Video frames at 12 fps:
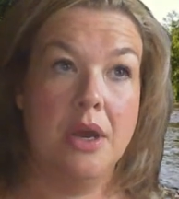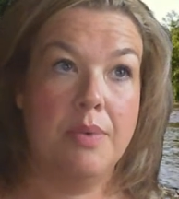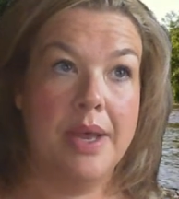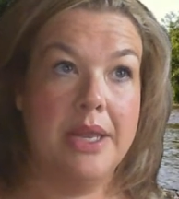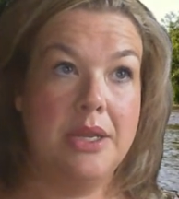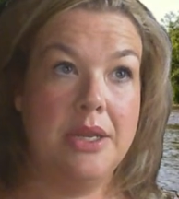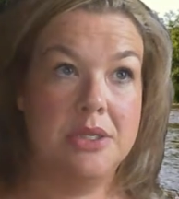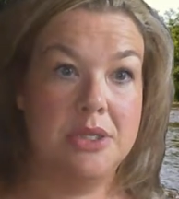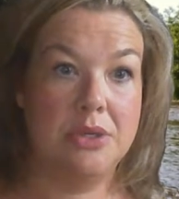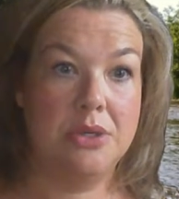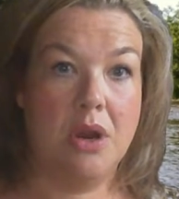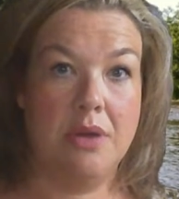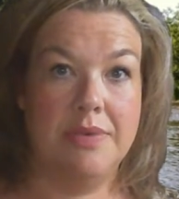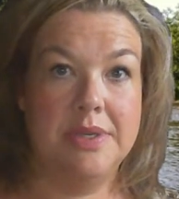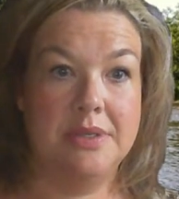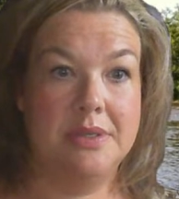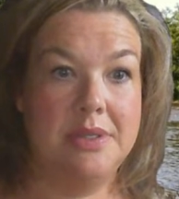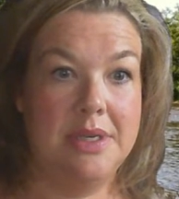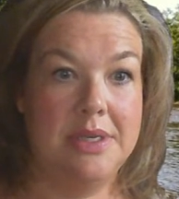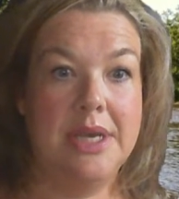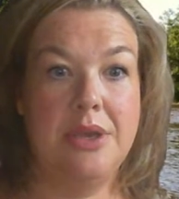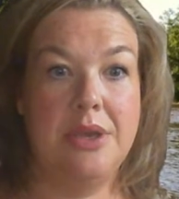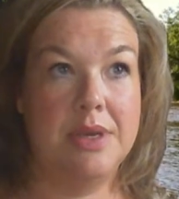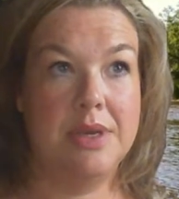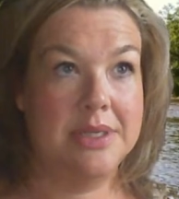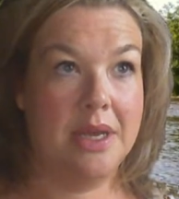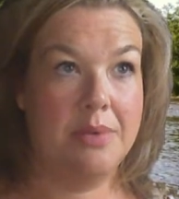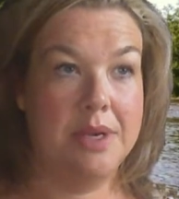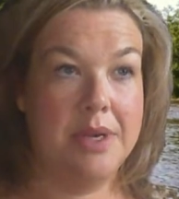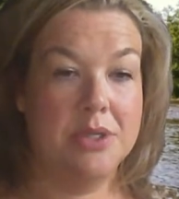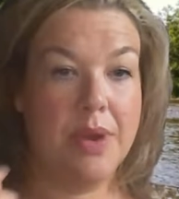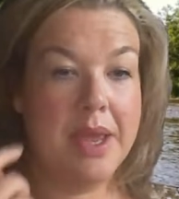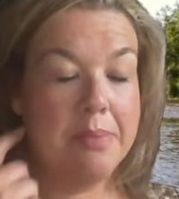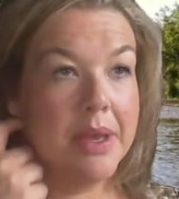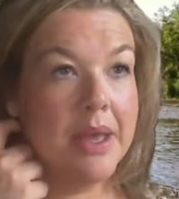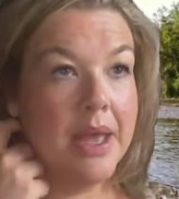when to harvest the seeds, how you can tell when it's ripe.